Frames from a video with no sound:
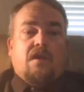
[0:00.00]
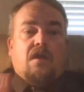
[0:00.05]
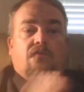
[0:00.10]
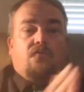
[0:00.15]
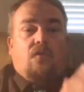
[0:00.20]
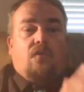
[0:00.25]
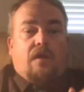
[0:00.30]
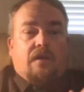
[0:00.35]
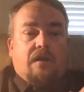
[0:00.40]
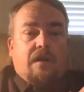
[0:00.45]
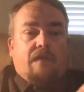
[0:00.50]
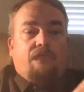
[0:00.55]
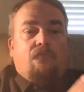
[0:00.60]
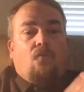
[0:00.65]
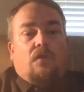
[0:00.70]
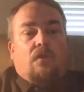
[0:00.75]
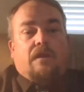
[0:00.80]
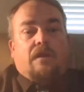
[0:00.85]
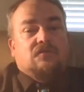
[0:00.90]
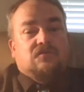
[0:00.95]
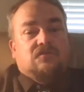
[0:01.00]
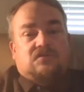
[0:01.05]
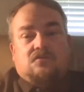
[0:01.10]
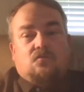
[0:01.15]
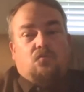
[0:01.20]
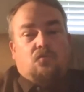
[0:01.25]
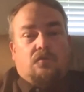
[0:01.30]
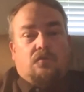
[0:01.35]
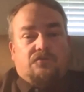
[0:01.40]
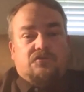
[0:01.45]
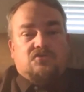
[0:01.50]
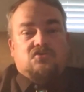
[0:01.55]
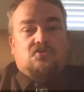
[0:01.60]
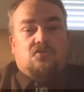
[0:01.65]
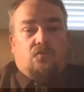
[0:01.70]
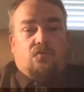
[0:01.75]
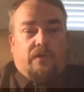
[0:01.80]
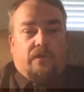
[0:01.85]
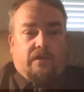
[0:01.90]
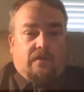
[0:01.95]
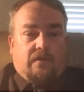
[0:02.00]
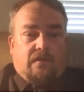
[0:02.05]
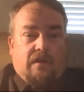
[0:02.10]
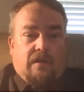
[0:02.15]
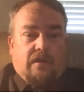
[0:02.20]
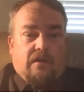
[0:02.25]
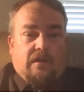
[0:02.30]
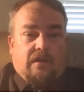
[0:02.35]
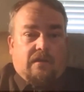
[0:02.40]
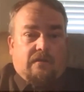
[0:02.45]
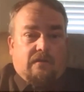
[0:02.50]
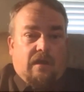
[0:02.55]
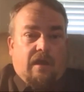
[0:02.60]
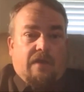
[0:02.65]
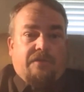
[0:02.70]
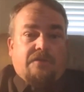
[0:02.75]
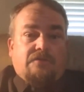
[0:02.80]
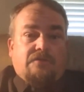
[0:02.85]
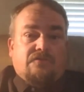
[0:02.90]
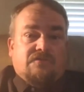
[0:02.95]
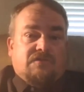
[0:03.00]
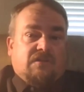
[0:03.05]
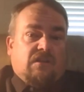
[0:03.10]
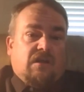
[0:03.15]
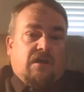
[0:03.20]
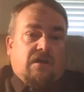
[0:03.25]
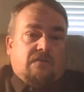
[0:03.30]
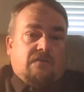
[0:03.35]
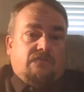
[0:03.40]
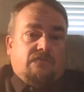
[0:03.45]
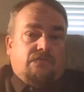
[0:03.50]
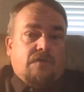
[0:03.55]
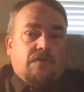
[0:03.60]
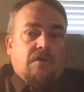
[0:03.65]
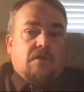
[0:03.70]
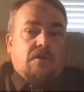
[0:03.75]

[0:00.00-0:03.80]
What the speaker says: of what everyone else in the world is doing. And I think there's a lot of